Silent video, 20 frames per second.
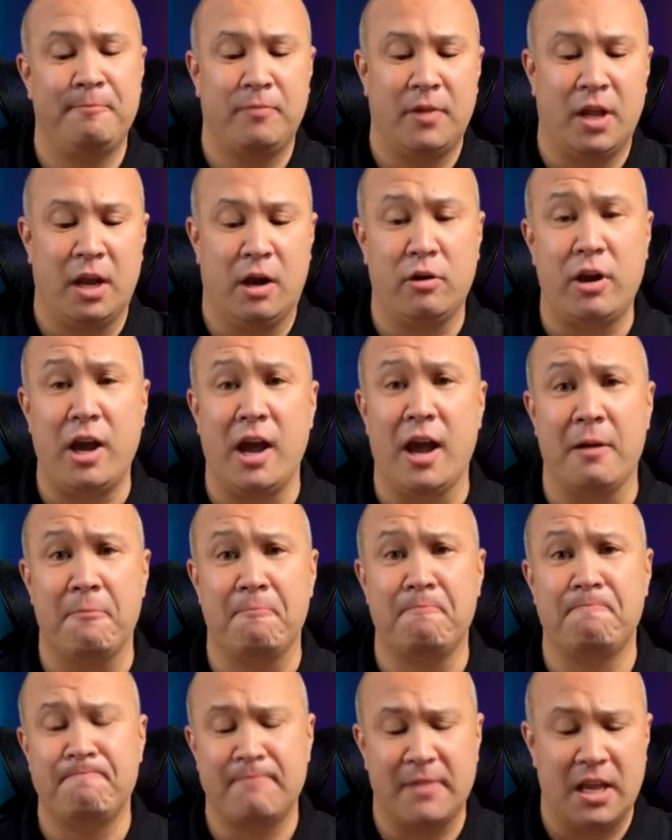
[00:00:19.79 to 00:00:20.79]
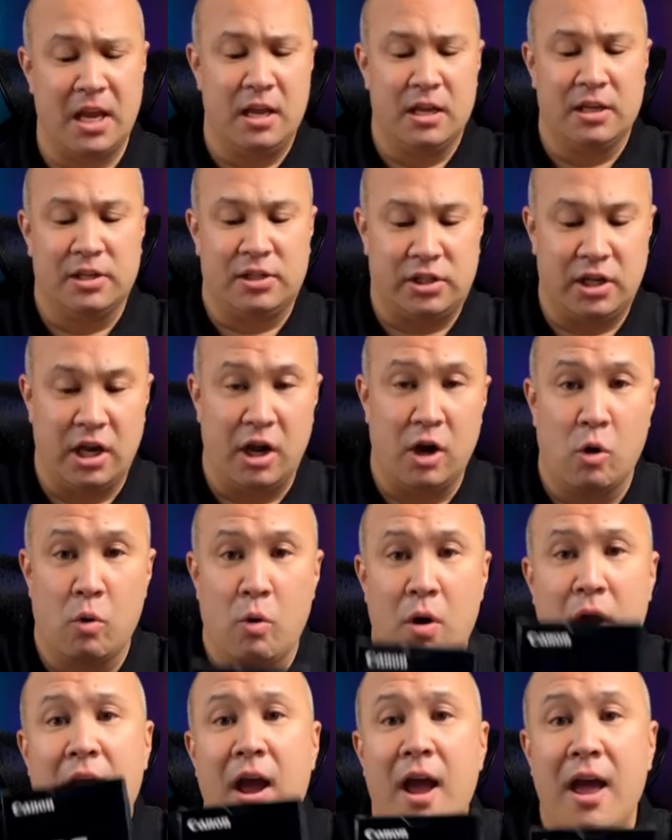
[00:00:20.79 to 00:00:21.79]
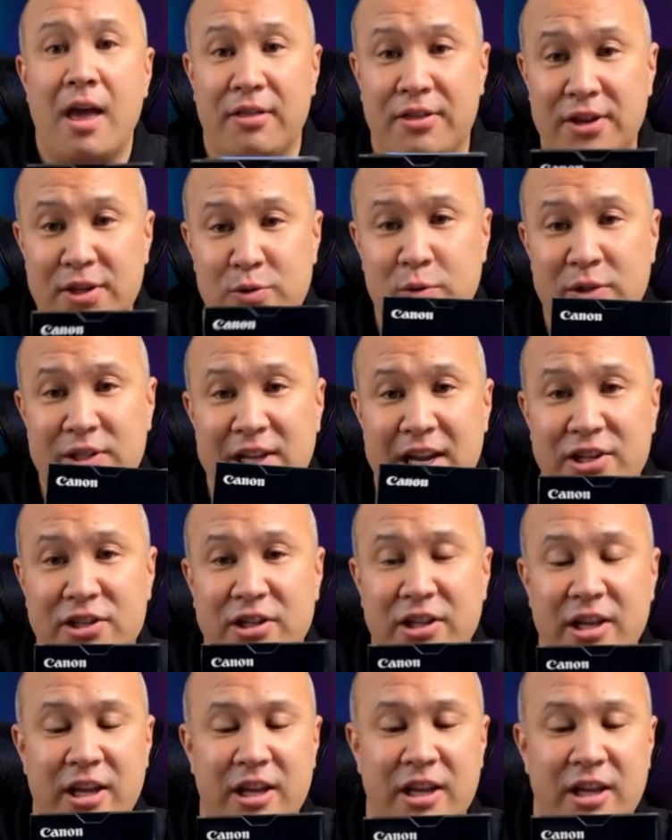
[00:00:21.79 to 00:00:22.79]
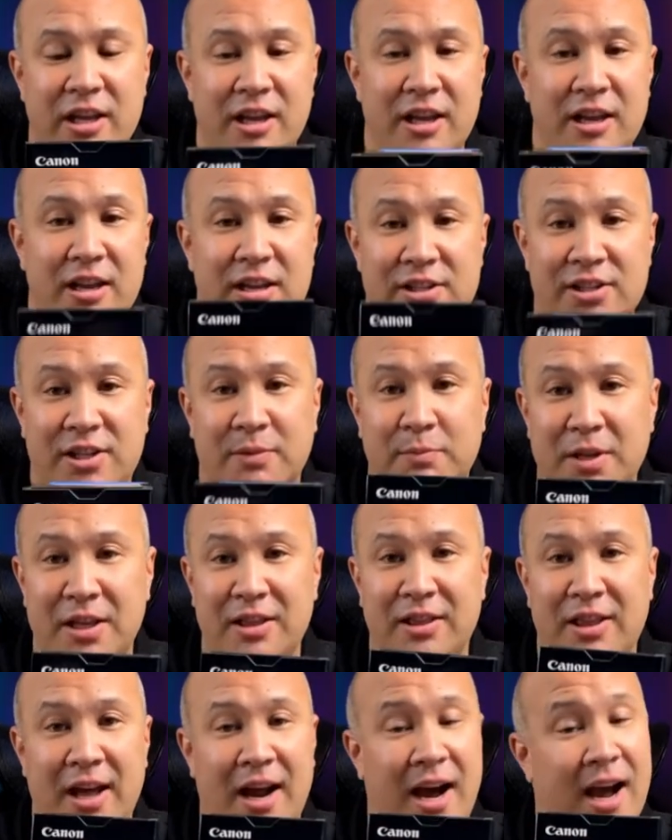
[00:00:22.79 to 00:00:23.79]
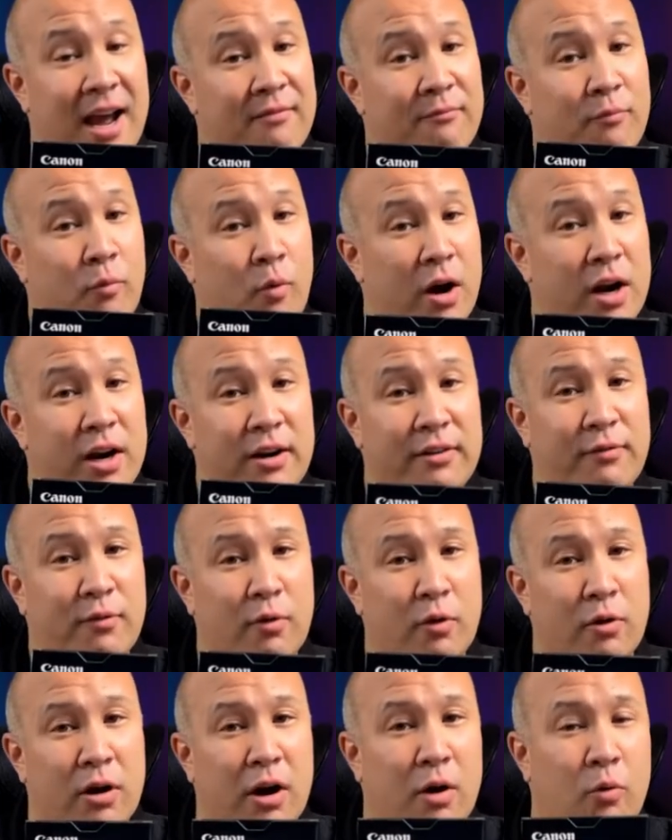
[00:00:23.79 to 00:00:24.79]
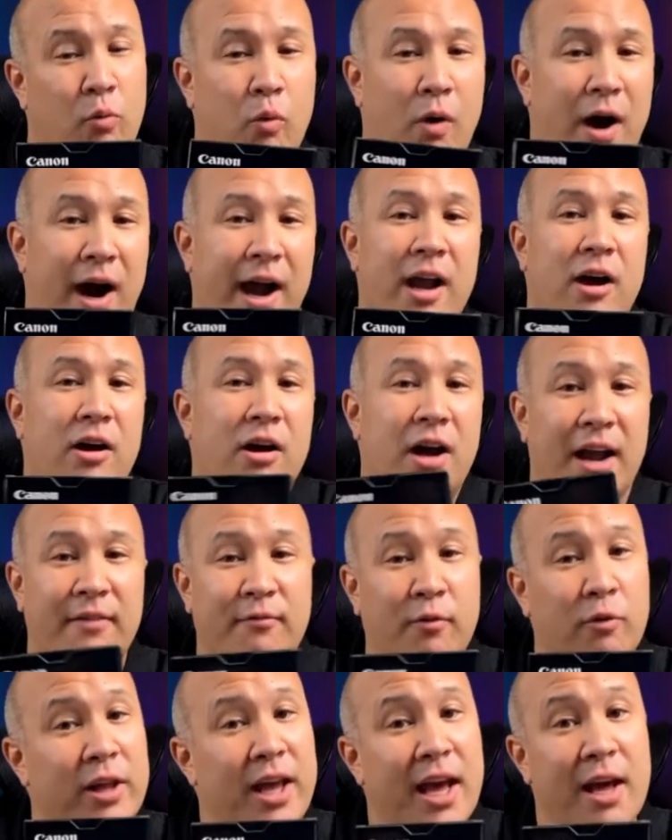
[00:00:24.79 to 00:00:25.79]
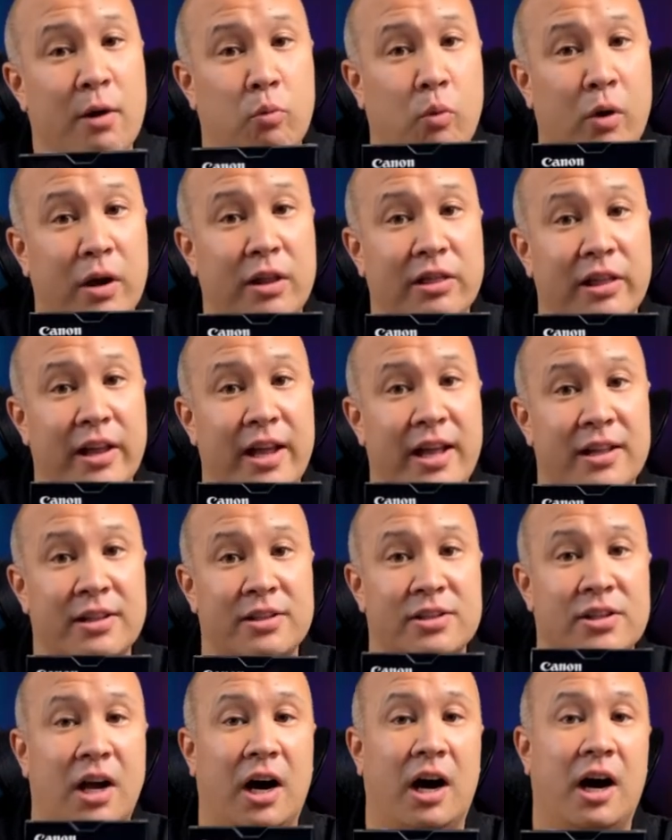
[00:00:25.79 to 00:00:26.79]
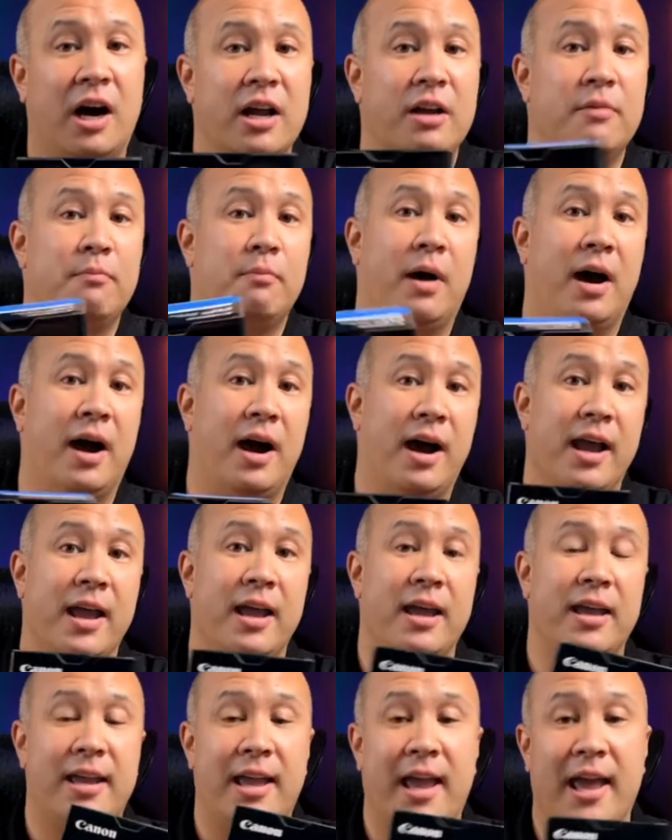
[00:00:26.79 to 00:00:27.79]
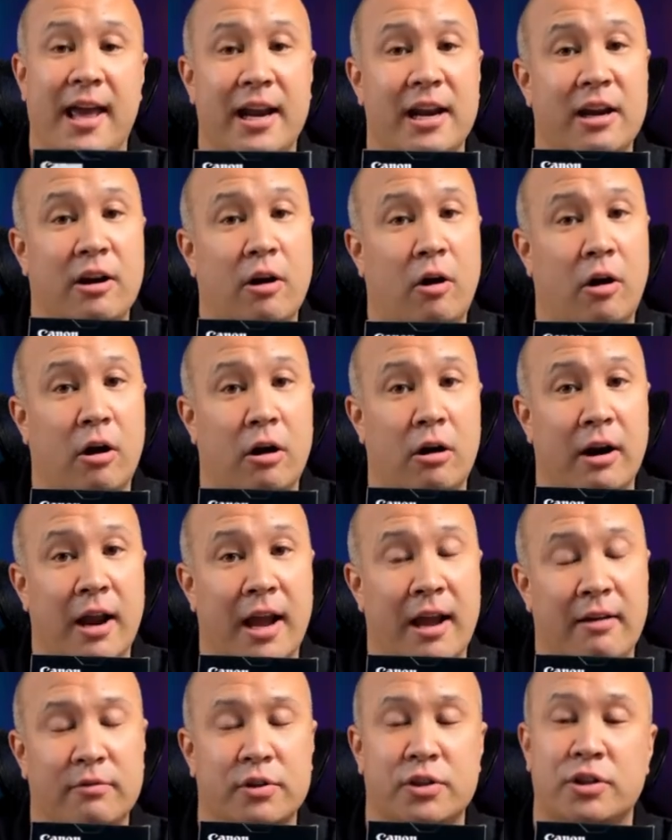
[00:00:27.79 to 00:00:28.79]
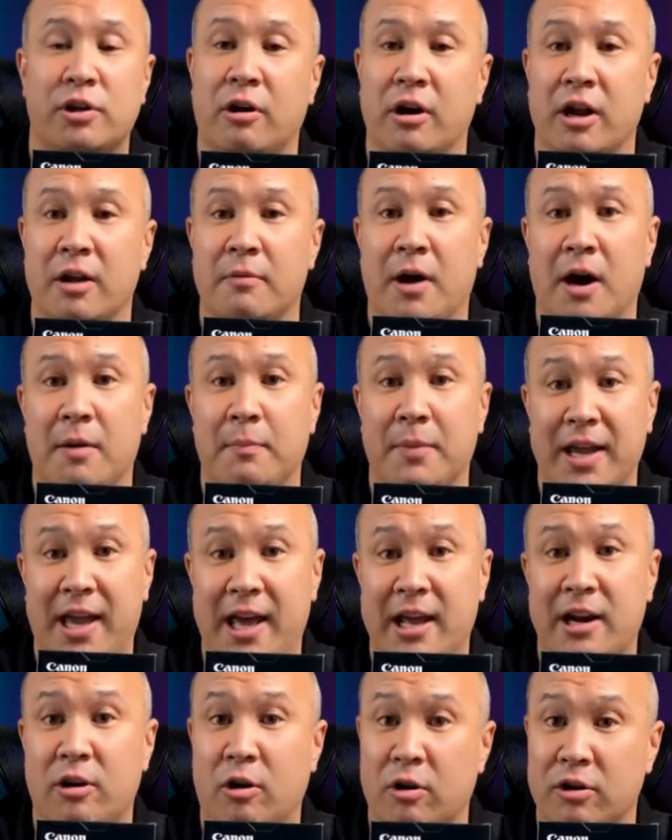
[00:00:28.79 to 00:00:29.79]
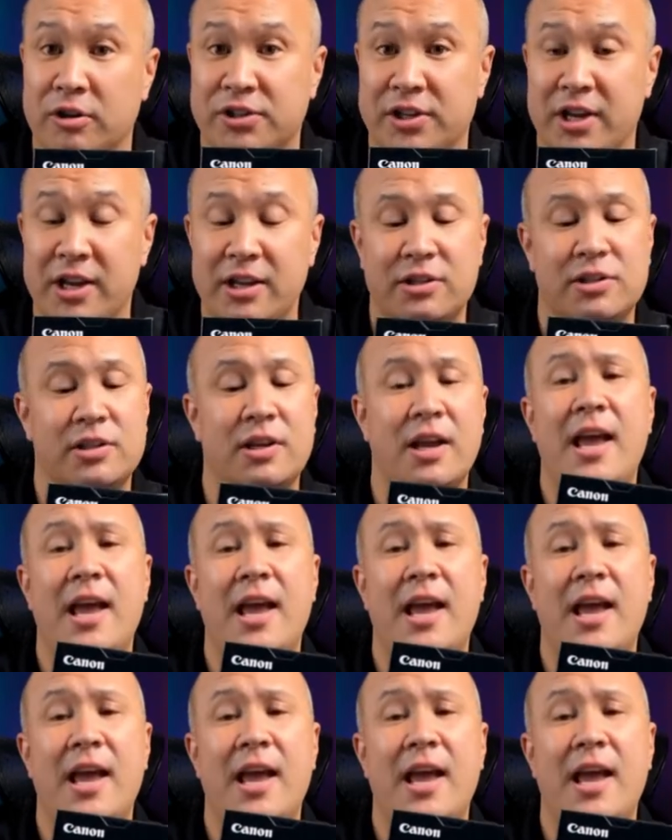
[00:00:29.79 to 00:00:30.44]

Okay, so this was actually something that I've wanted for a while. I've only had one lens on my Canon R, sorry, on my Canon R6,